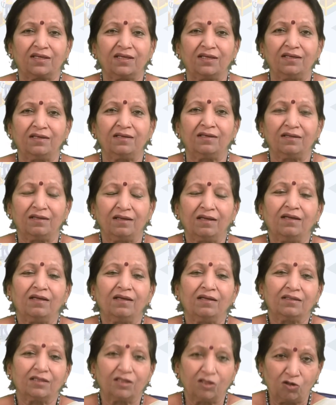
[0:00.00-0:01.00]
in
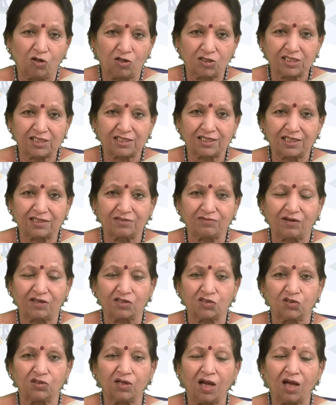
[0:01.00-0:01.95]
the logistics function.